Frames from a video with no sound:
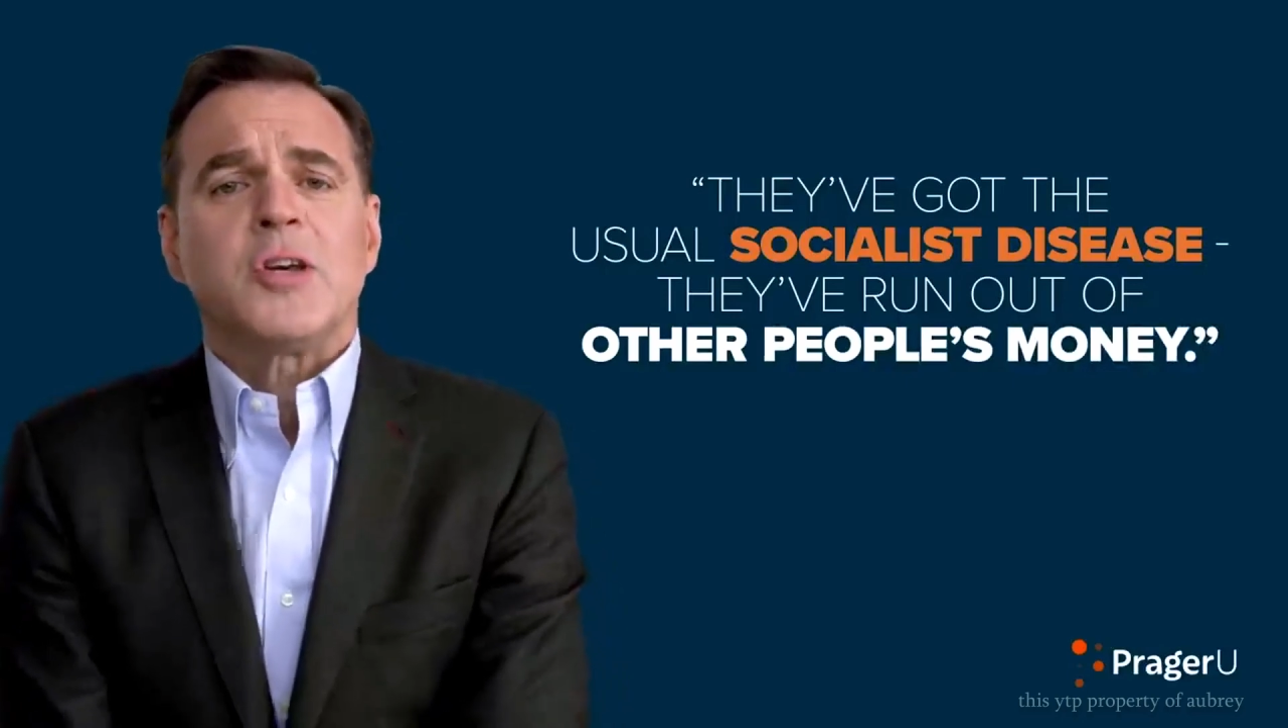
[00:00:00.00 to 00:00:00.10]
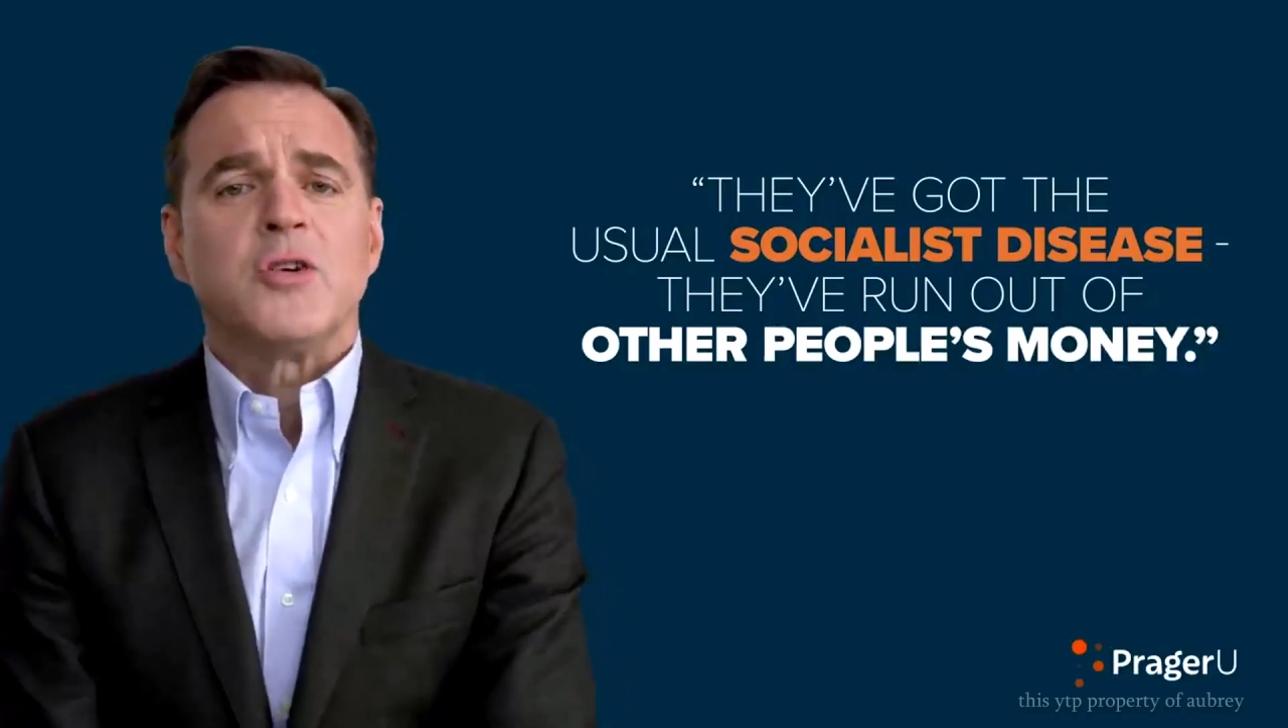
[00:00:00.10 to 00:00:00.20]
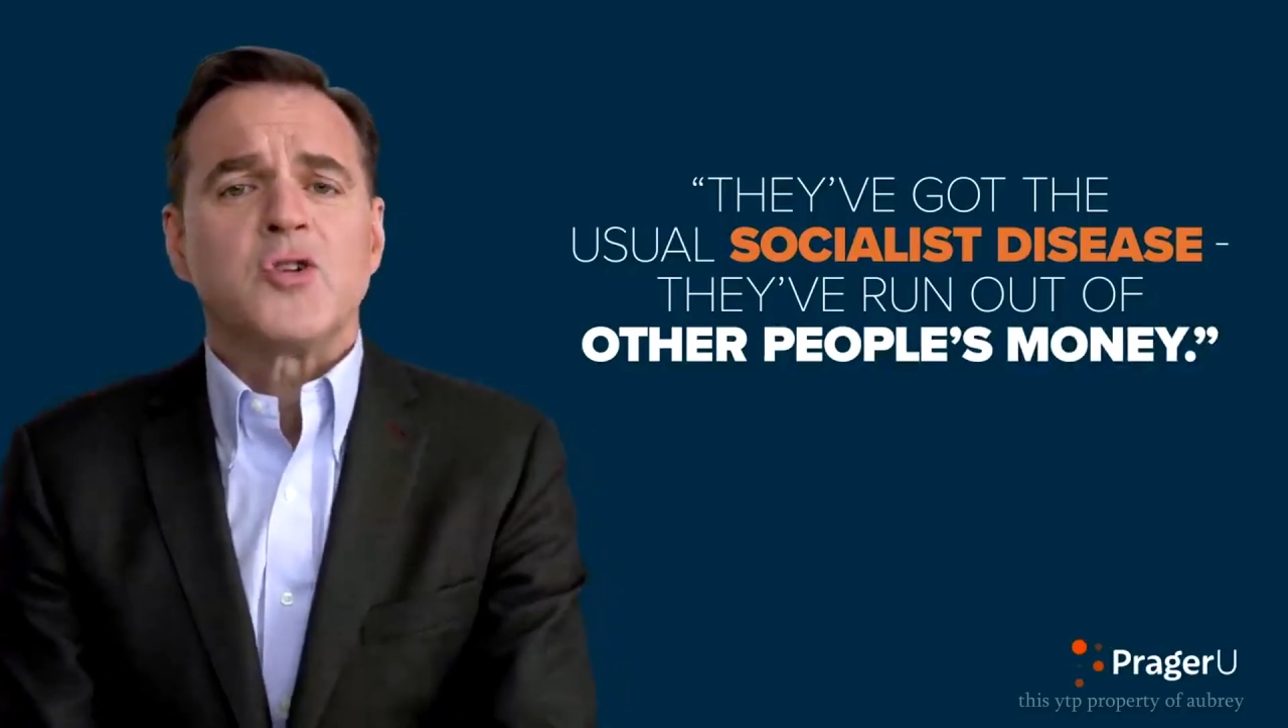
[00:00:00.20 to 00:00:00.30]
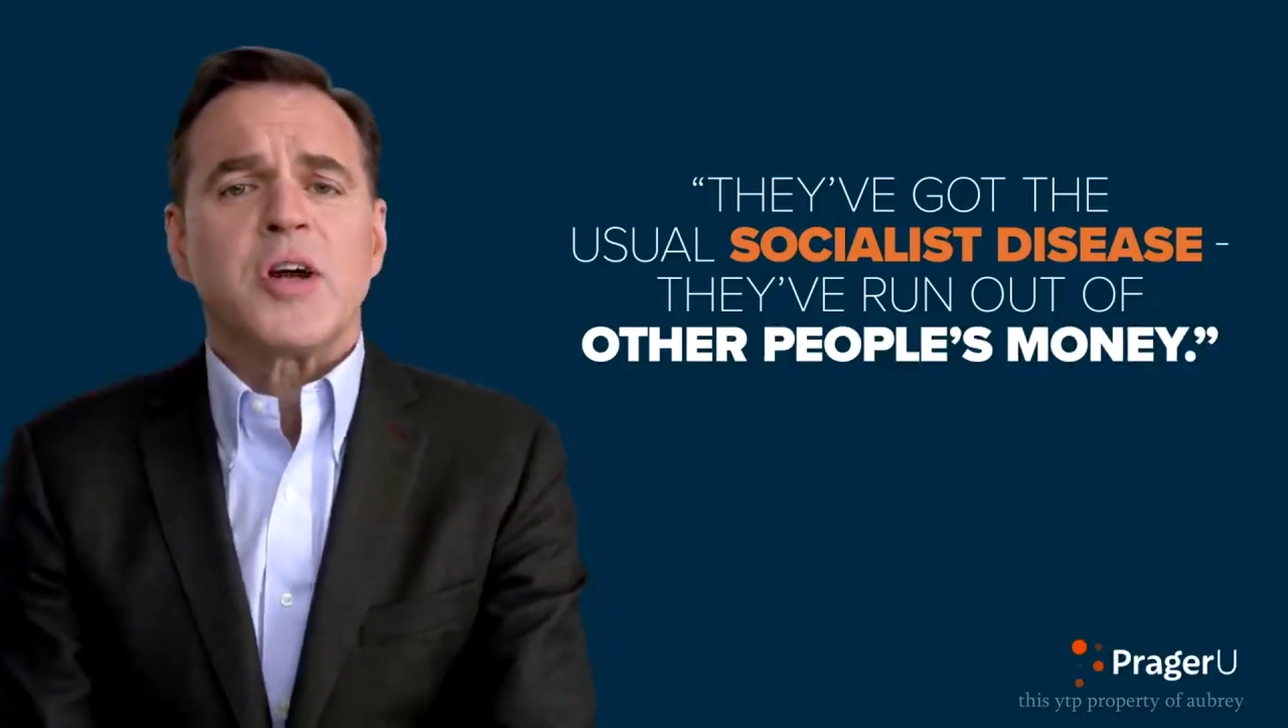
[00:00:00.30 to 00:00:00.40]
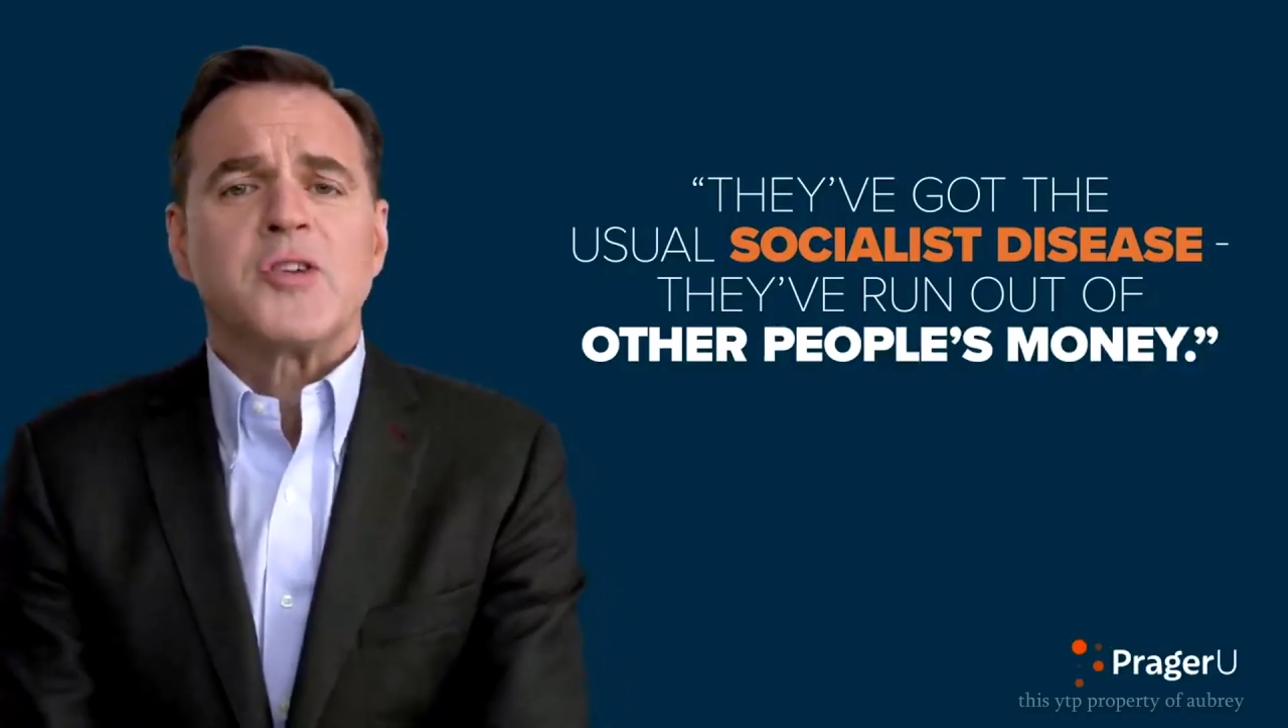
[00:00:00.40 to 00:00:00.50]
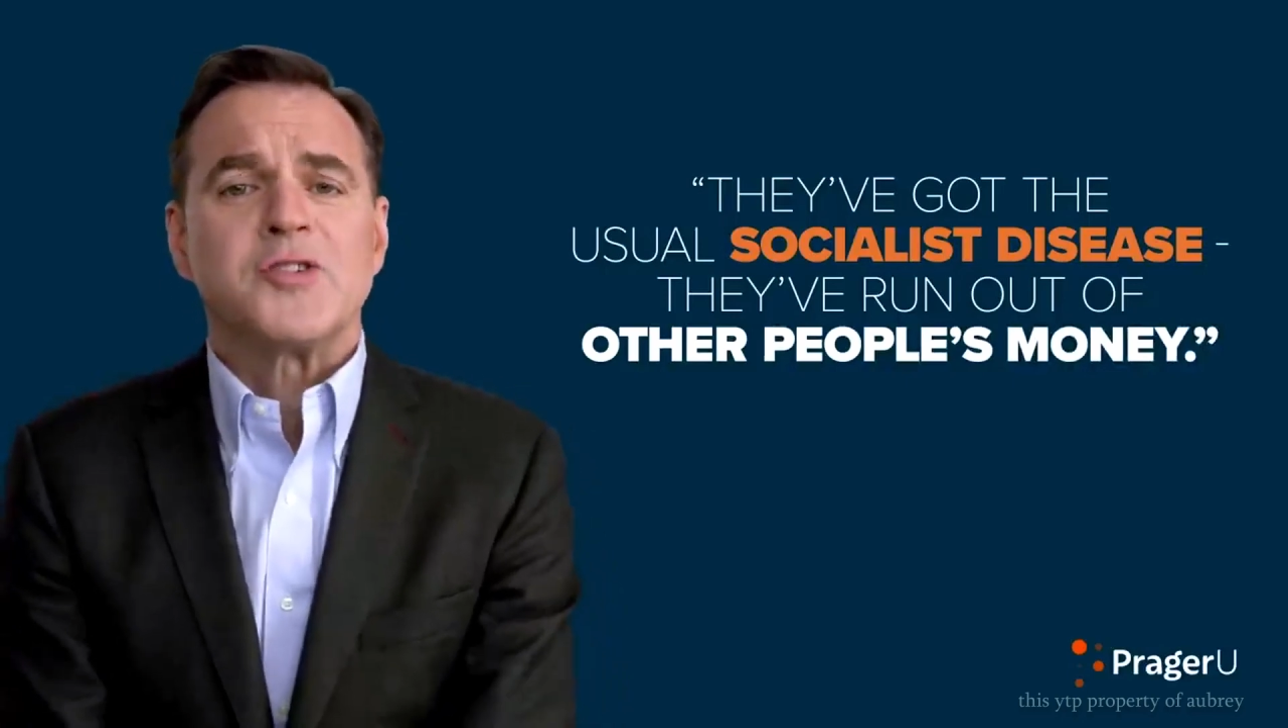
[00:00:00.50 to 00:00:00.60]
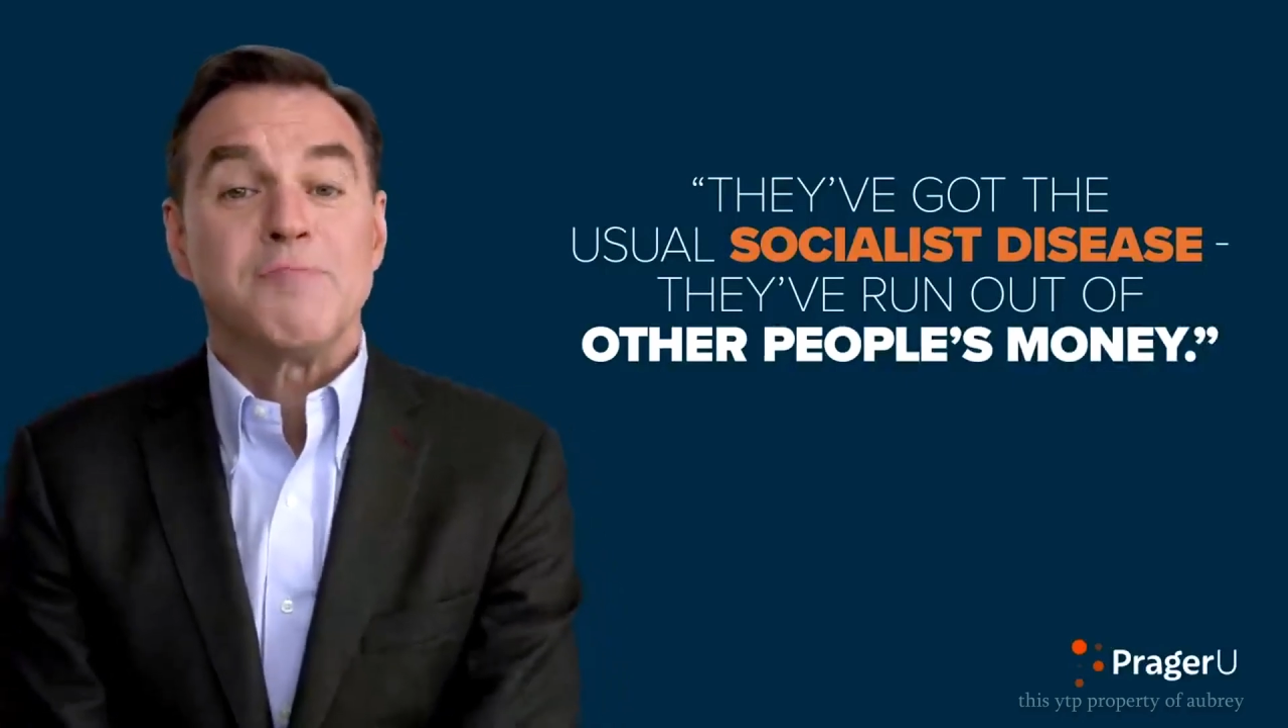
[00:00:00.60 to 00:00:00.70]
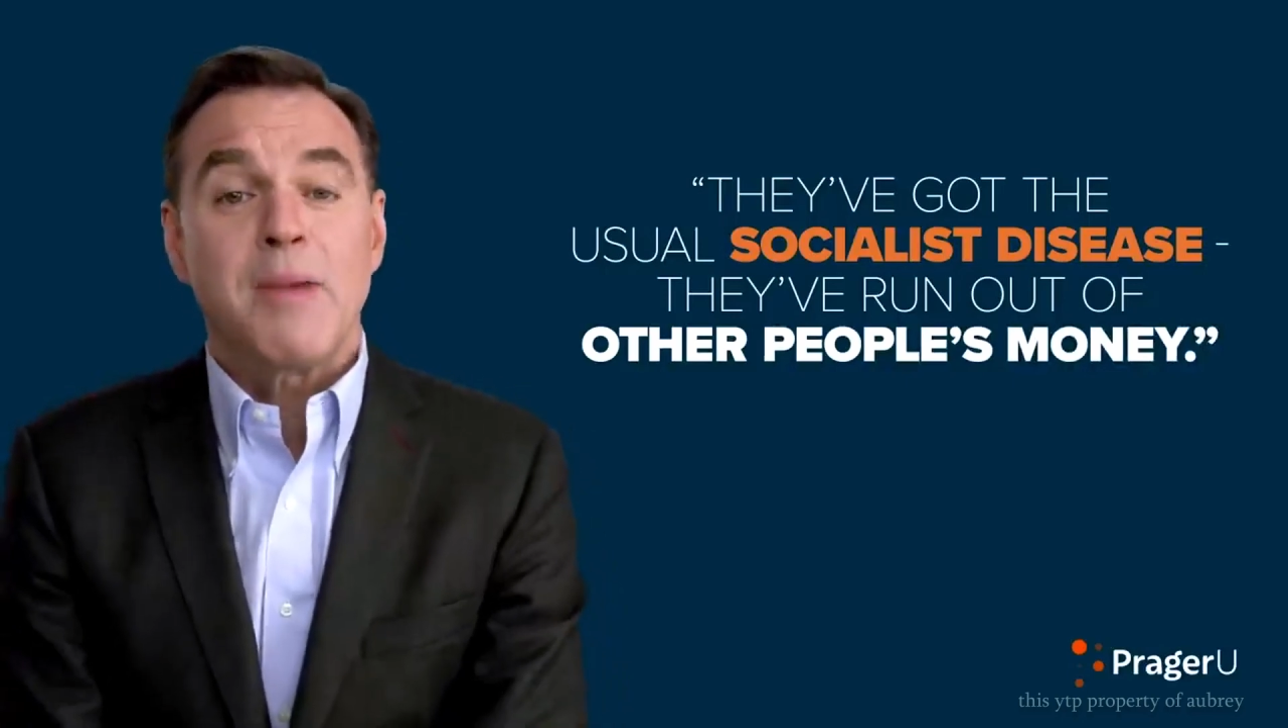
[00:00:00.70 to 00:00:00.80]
contrasted